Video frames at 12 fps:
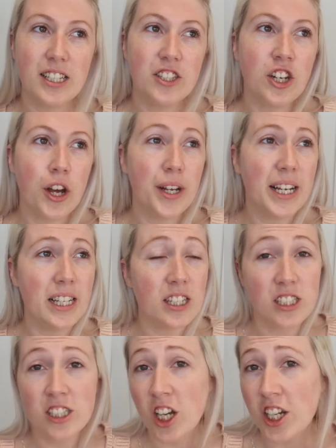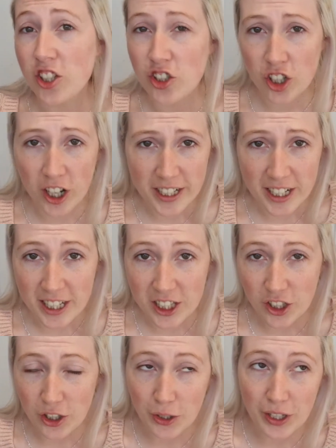you know, the sun is shining in
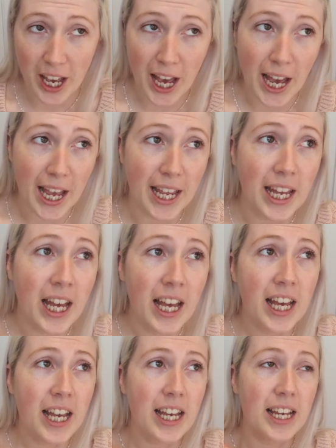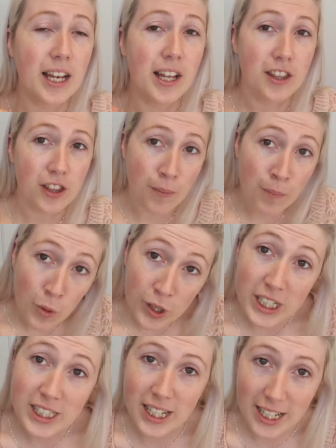the UK. The
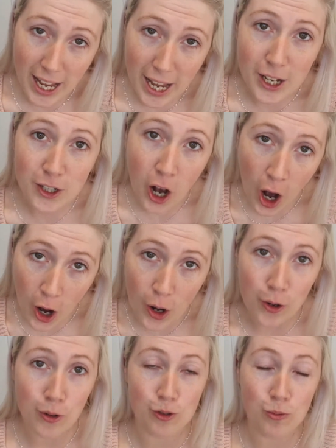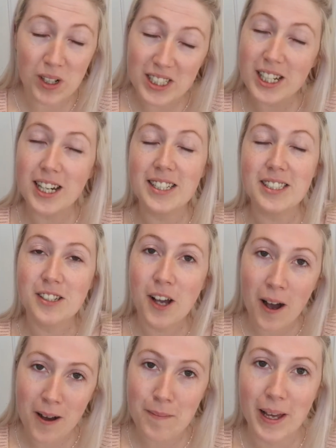mornings are getting cold. Winter is
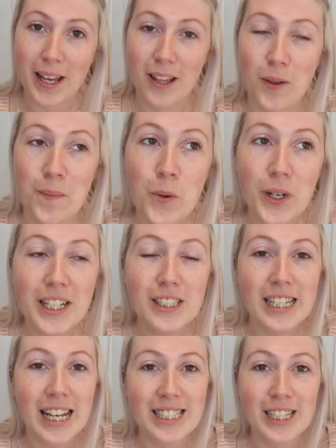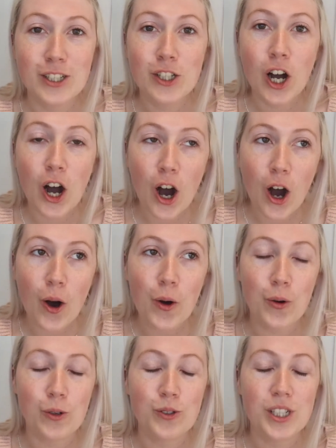coming. The mornings are getting
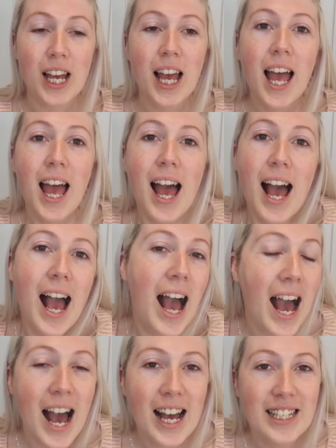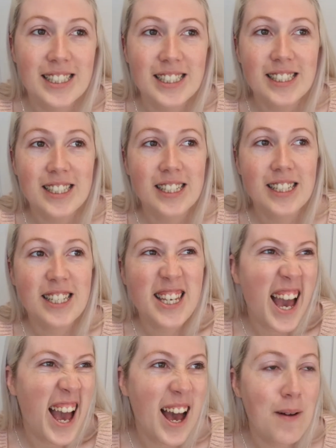cold. And
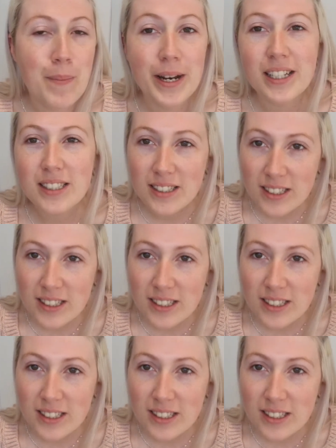yeah, but it's